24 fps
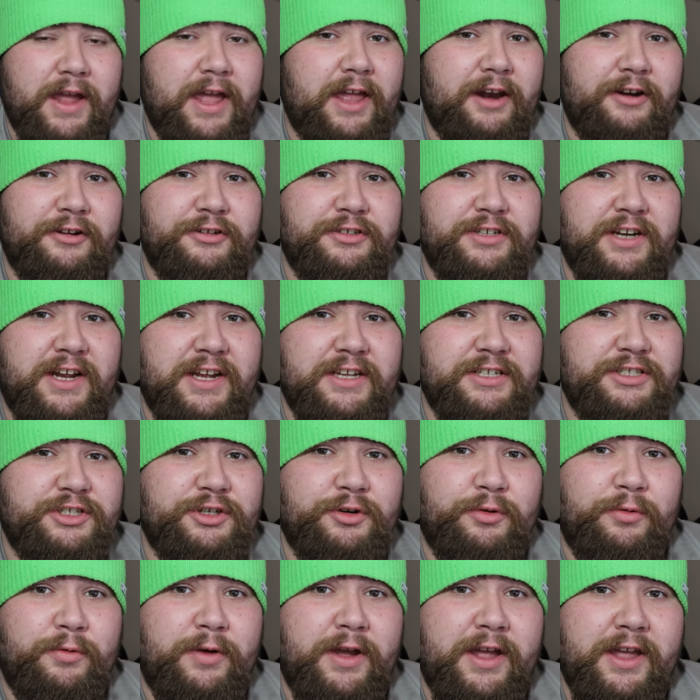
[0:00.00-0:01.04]
Energize
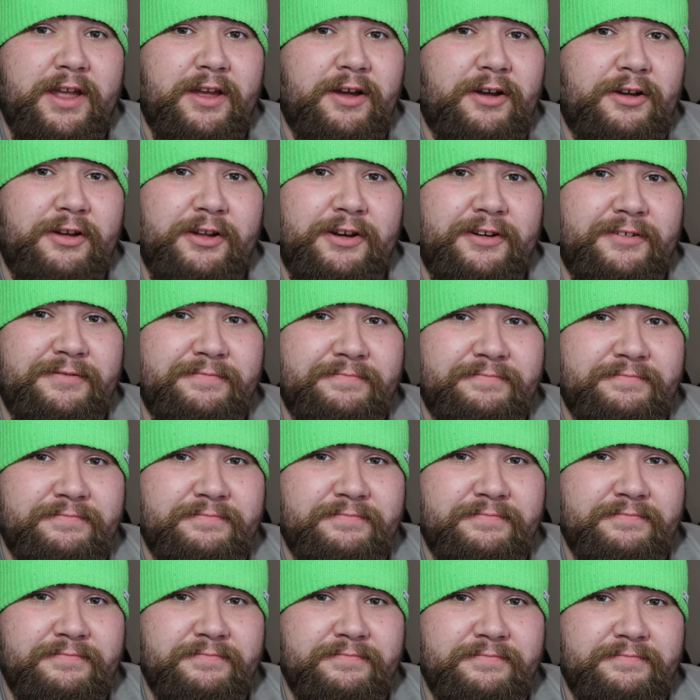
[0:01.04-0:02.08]
Your Way On.
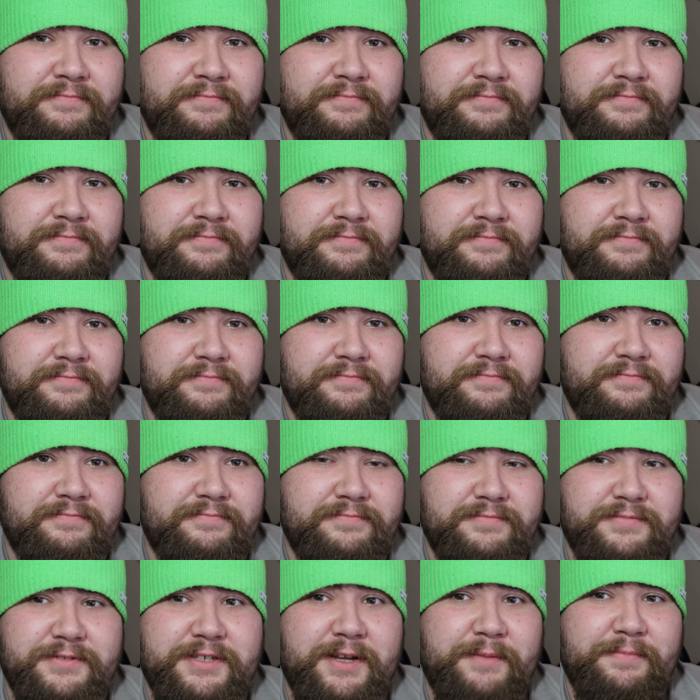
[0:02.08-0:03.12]

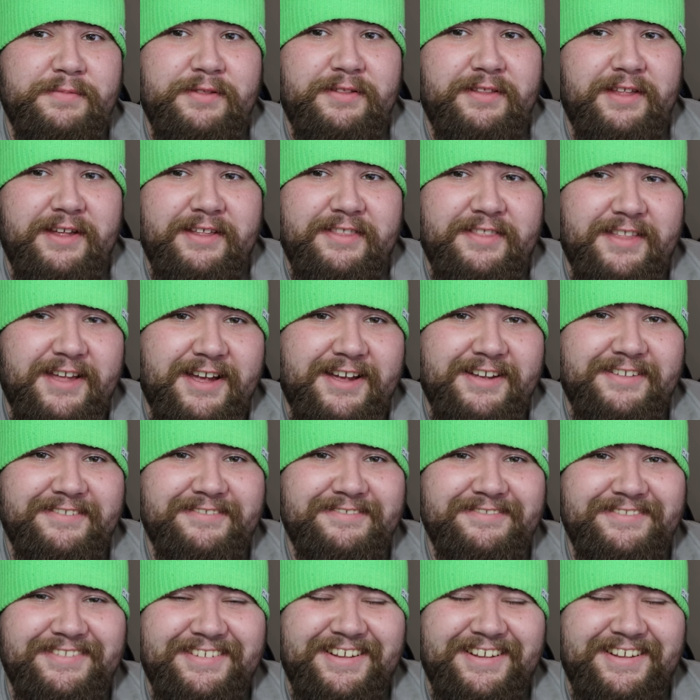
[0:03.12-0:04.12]
Something like that.